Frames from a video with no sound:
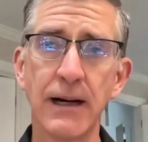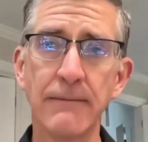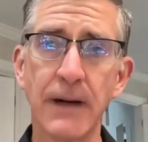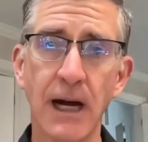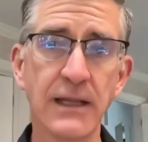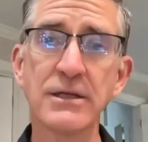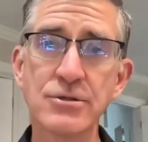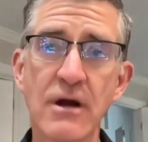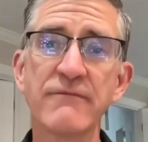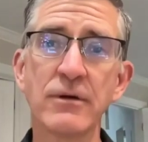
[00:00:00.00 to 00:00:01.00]
I
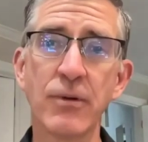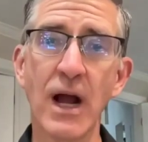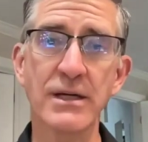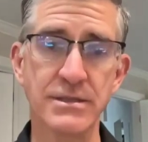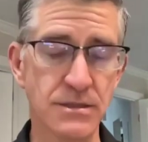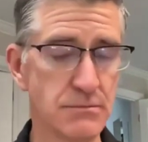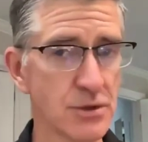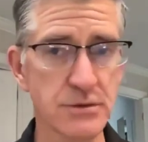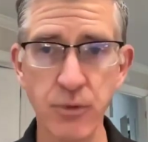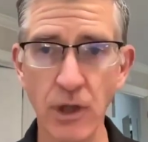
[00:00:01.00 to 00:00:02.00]
think it's great for the practice.
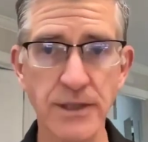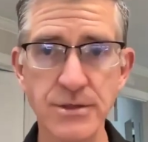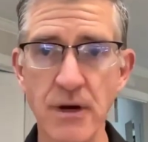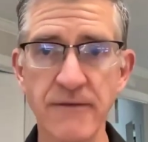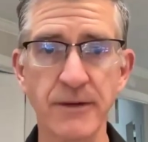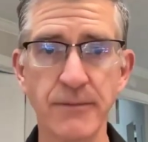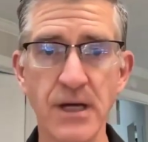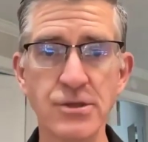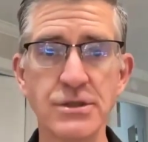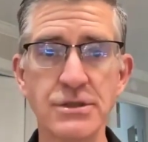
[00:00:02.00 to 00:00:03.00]
Most importantly, it's great for the
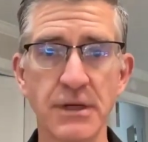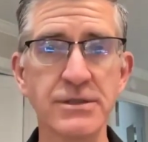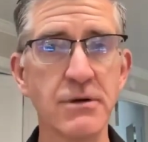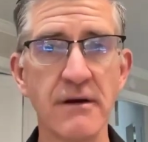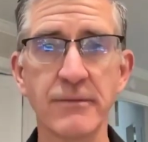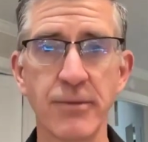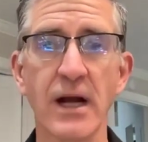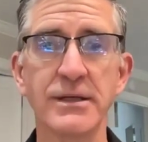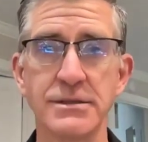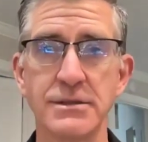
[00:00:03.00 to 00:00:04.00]
patients, but it's great for the
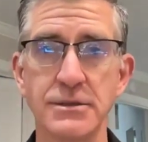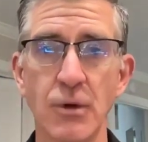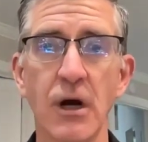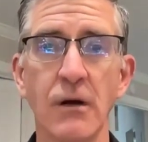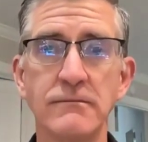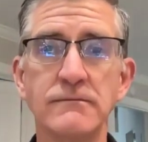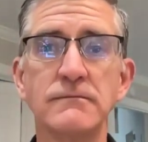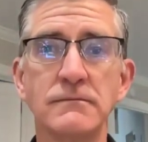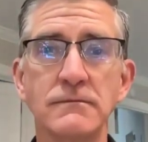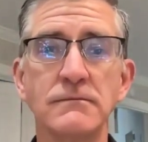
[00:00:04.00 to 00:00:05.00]
practice as well.
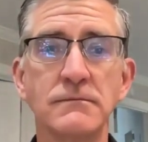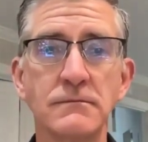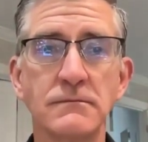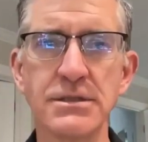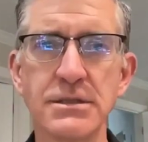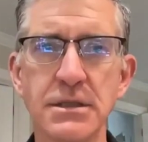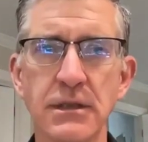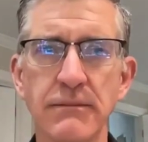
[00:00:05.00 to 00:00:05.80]
This is